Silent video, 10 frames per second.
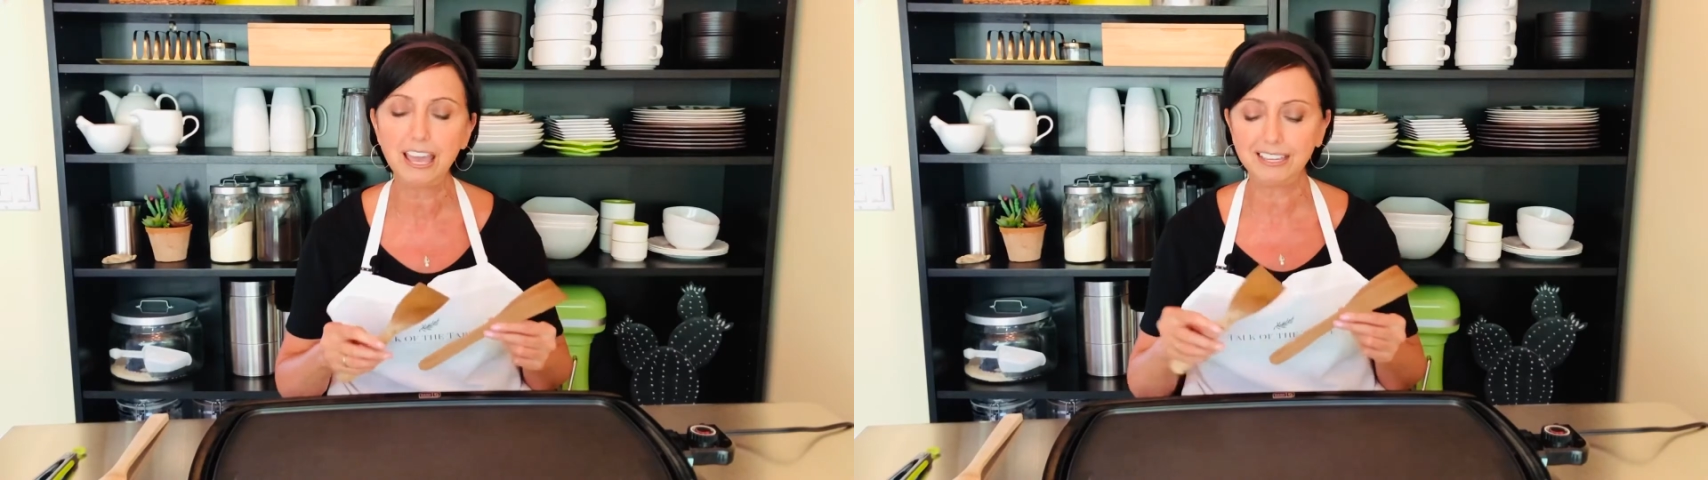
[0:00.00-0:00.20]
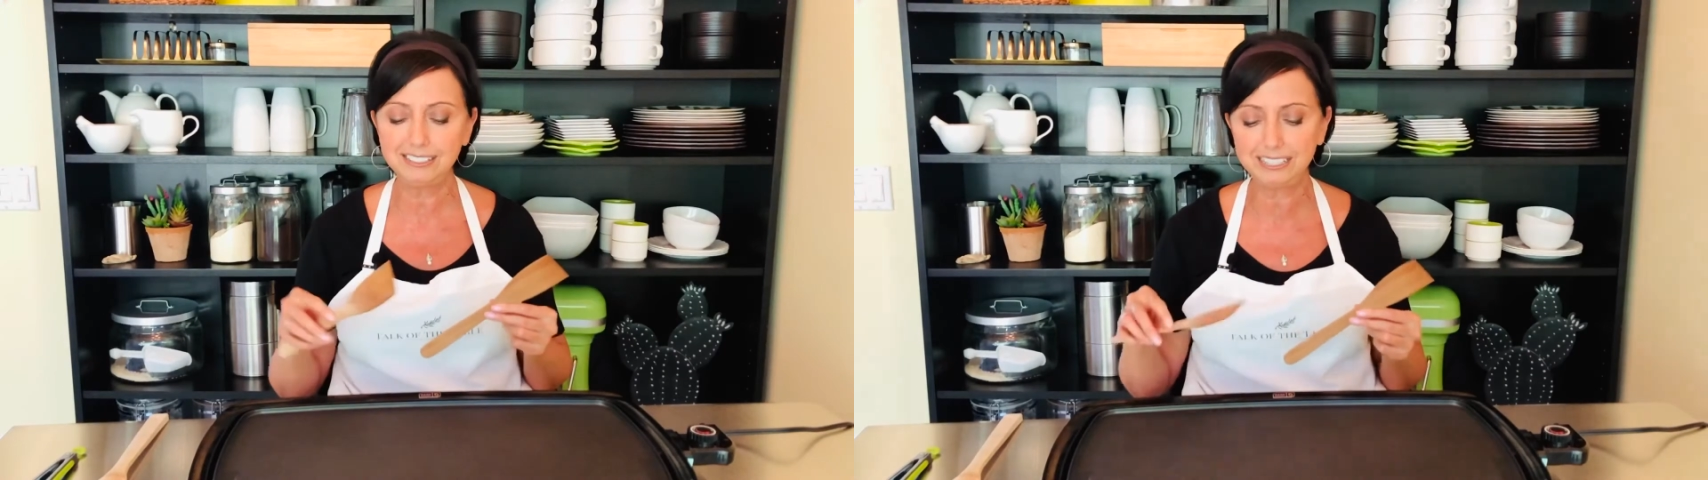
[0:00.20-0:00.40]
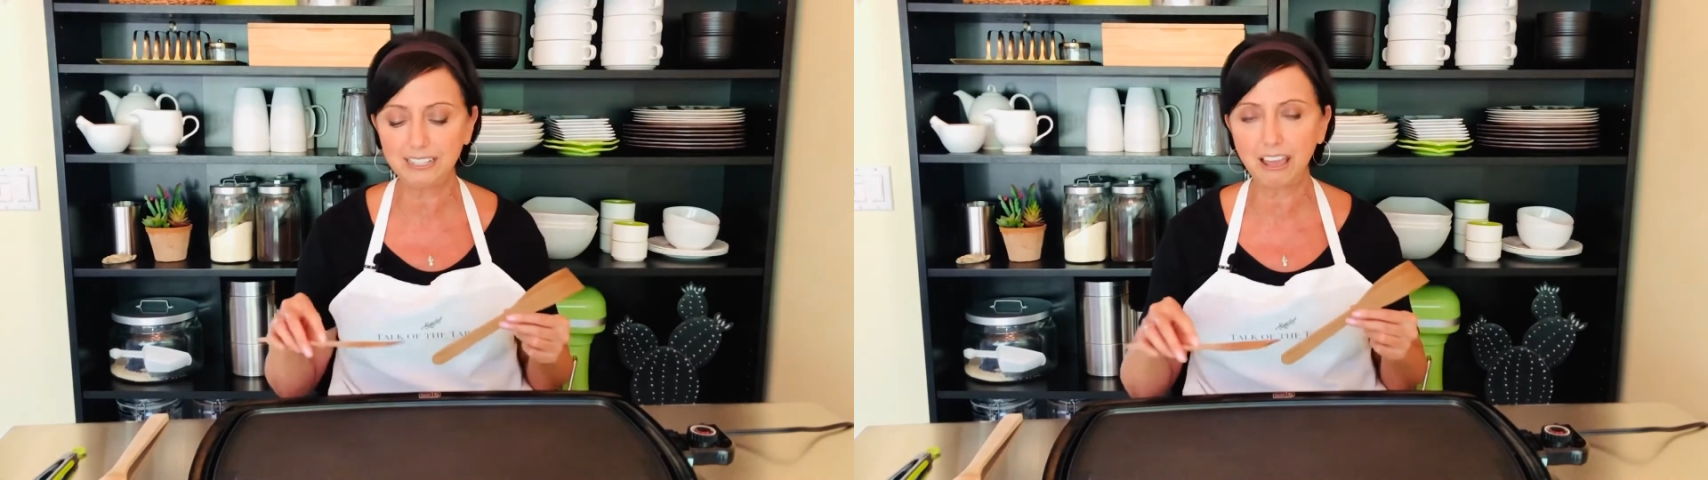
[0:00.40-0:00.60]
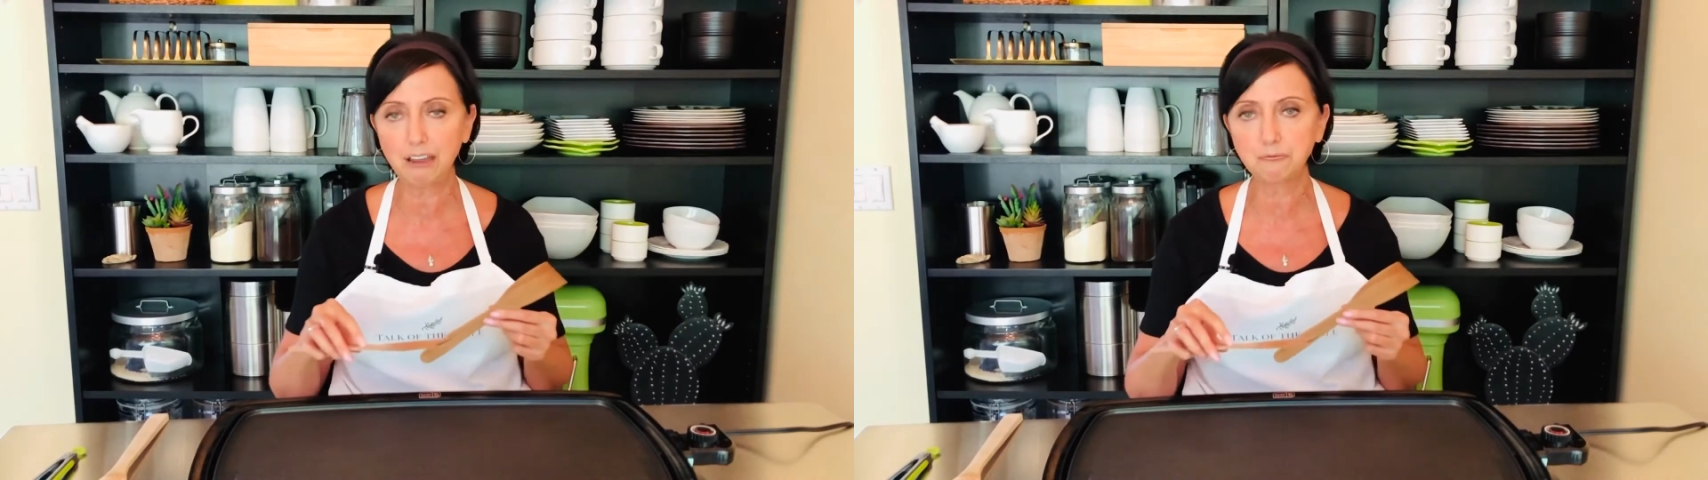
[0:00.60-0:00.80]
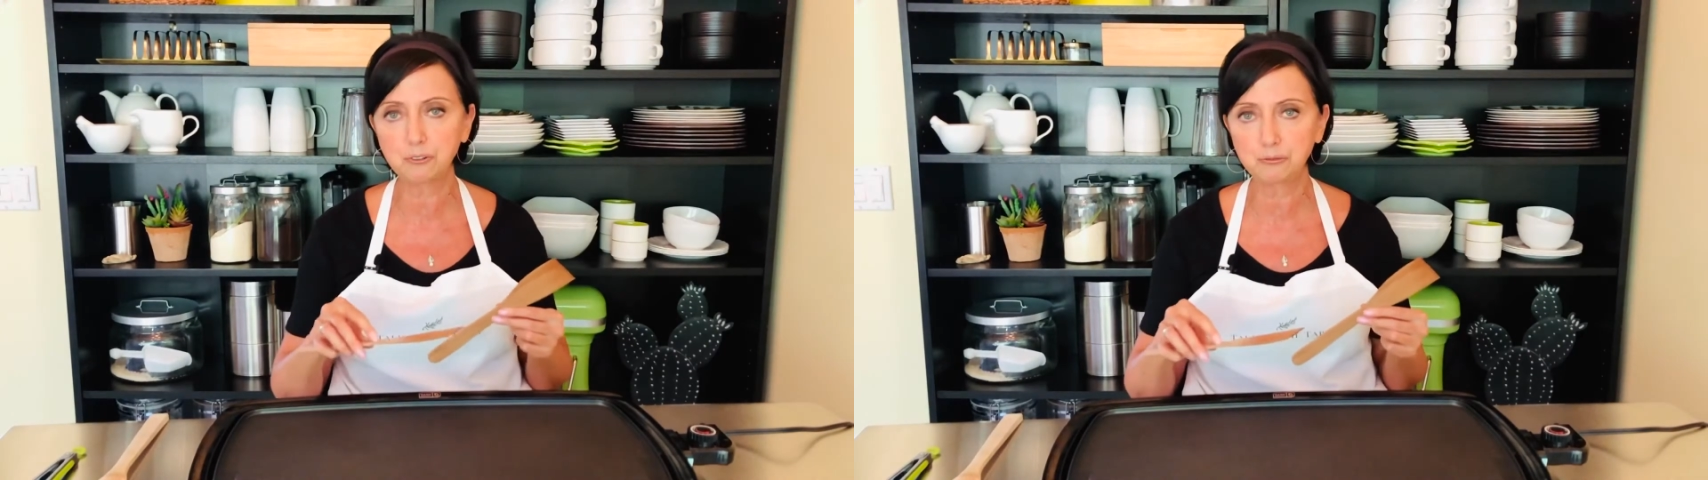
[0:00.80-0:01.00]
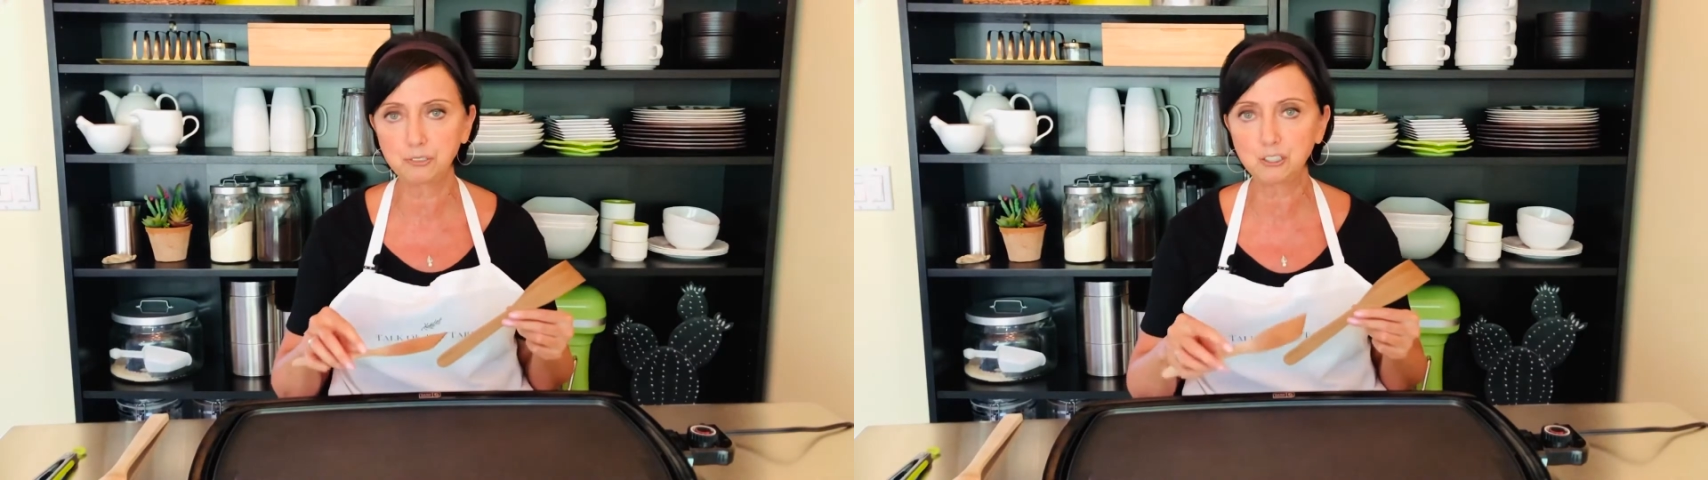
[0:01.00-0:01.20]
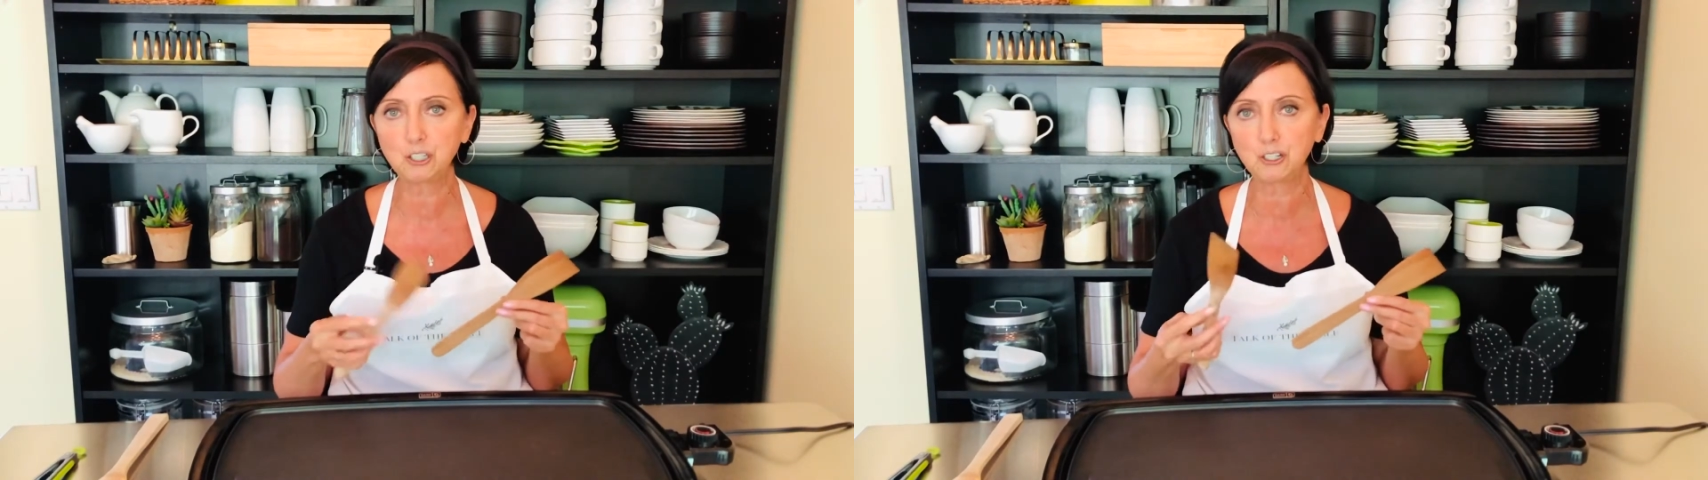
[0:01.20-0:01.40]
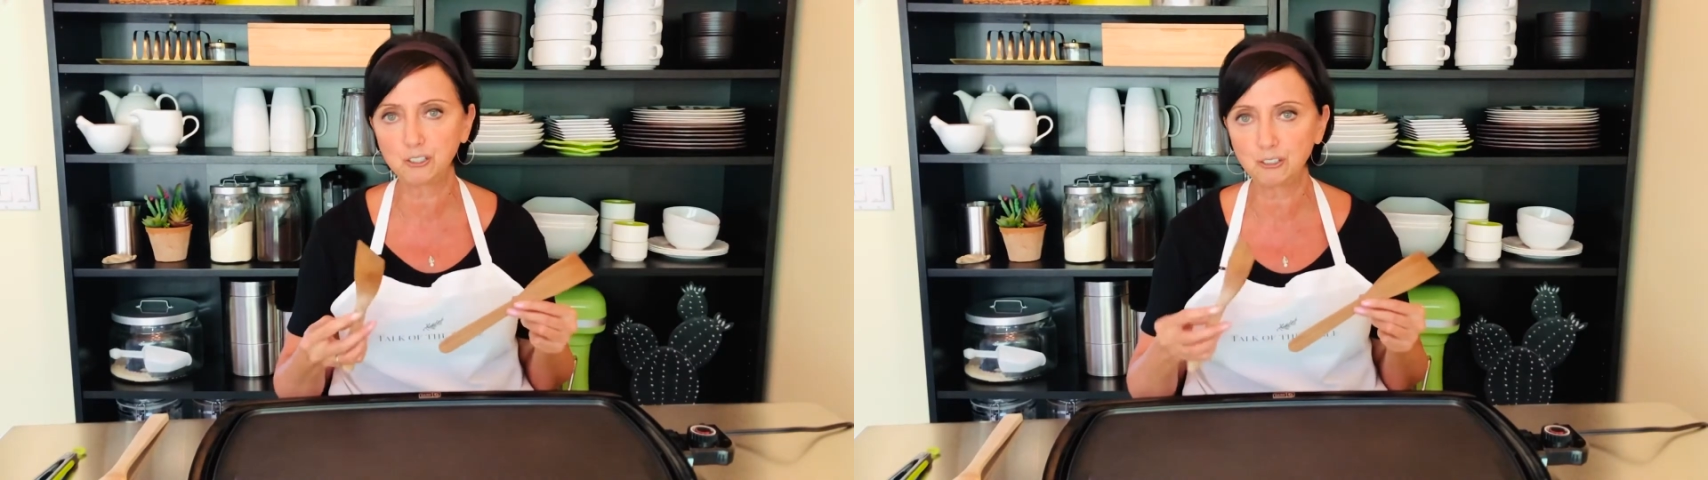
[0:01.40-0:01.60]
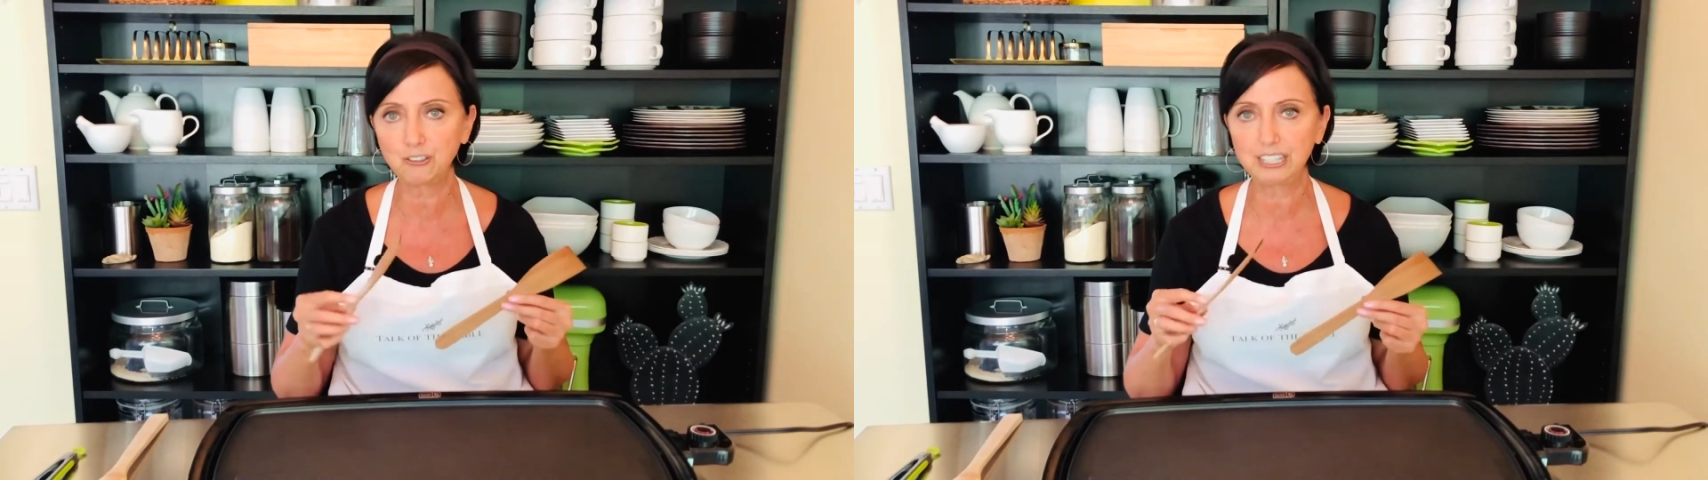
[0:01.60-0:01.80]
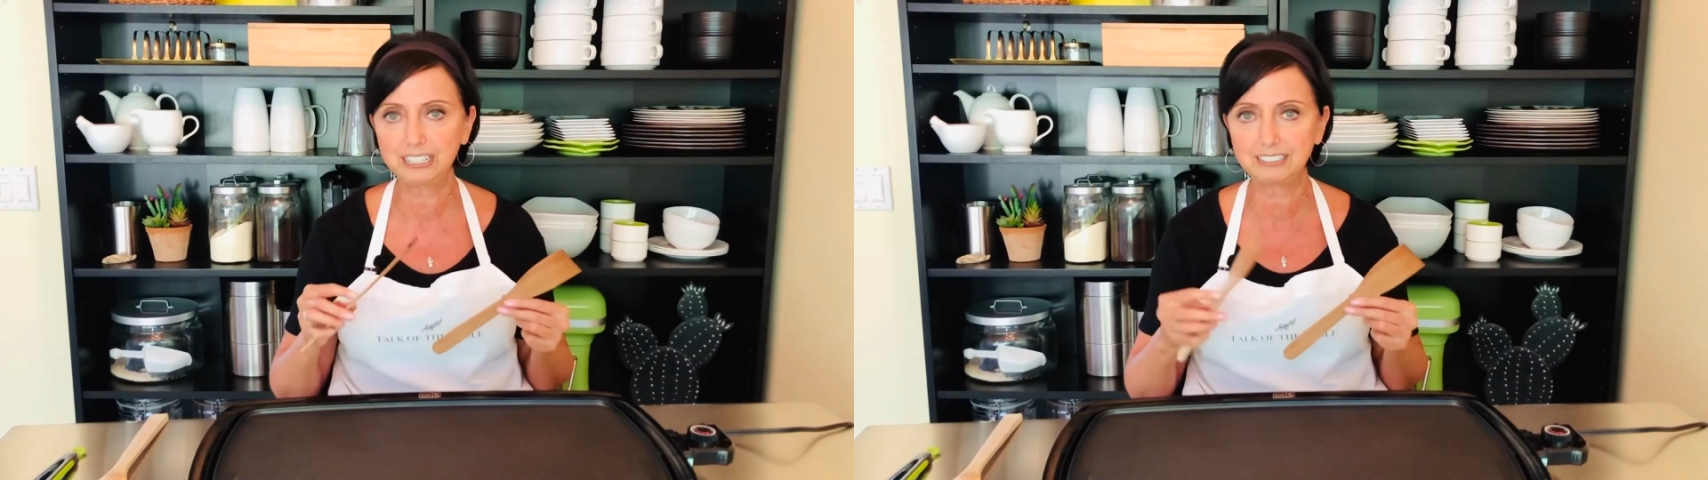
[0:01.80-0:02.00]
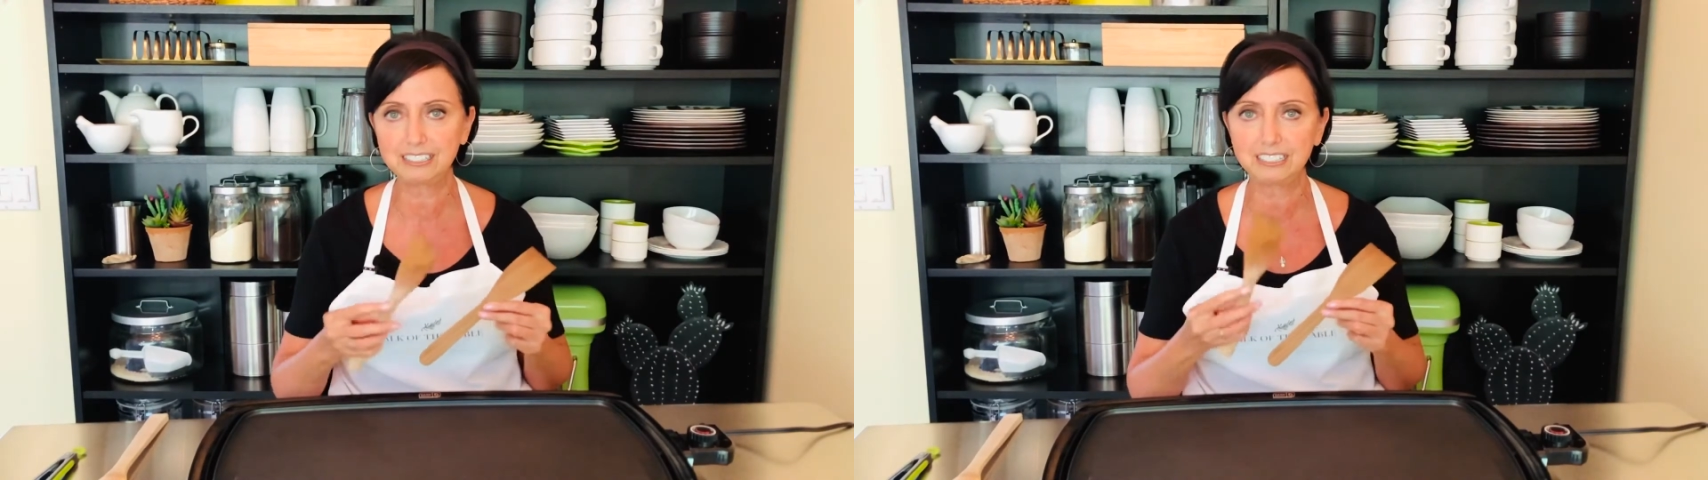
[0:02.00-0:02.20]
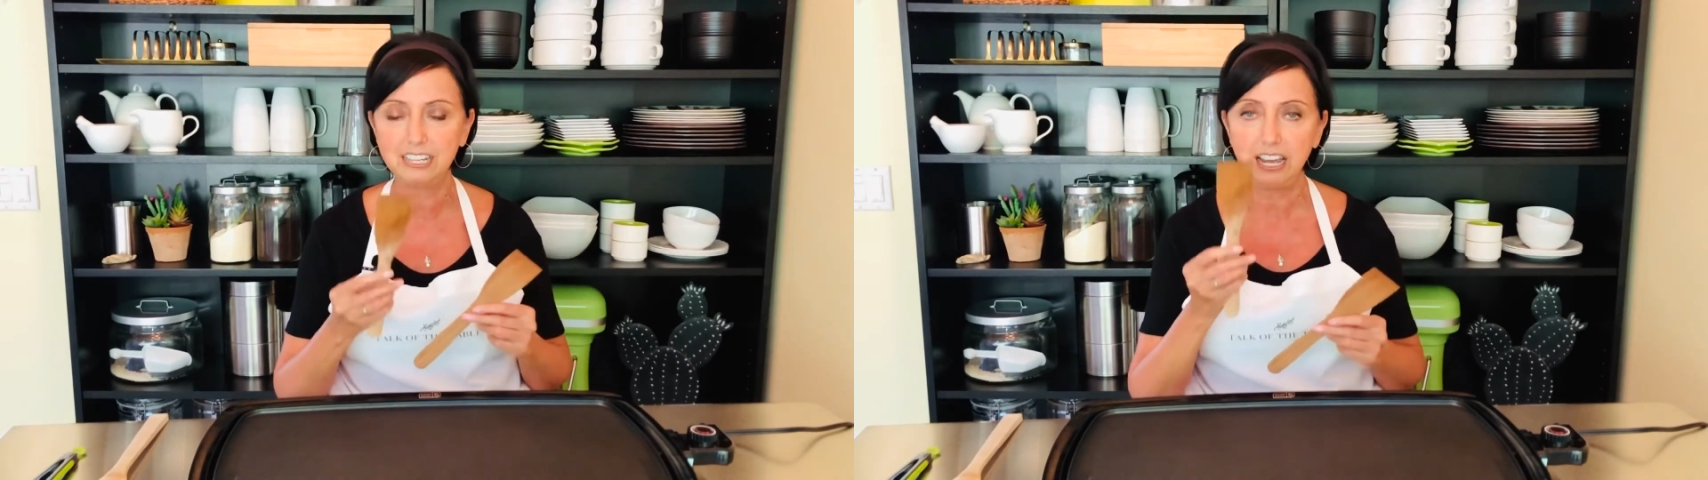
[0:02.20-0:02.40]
and still have room to turn your things, and,